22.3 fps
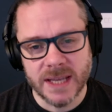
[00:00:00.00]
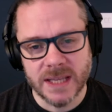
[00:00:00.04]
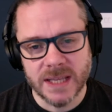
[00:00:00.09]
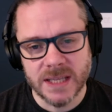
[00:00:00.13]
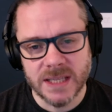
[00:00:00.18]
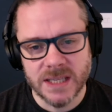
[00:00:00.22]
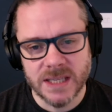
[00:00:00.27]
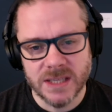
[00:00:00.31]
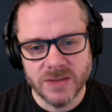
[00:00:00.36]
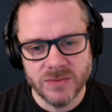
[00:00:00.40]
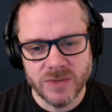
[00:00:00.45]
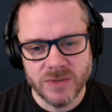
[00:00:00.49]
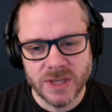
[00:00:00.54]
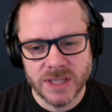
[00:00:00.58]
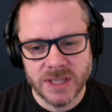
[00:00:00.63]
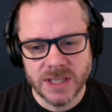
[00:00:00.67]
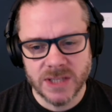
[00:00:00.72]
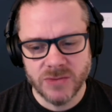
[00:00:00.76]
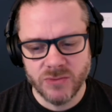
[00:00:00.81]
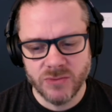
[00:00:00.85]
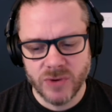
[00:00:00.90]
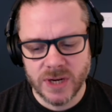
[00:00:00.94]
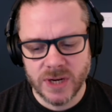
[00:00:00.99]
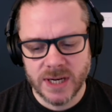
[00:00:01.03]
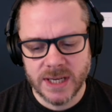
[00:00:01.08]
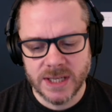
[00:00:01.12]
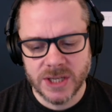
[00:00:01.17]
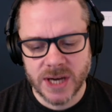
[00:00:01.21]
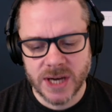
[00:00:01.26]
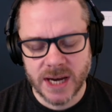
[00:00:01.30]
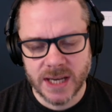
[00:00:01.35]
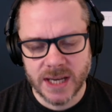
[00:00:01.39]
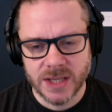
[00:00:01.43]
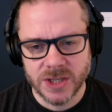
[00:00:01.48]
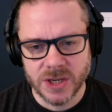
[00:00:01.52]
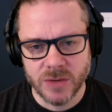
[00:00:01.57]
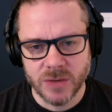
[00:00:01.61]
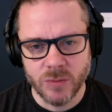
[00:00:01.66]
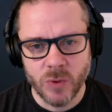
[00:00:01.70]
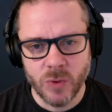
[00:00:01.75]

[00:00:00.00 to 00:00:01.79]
This is really challenging.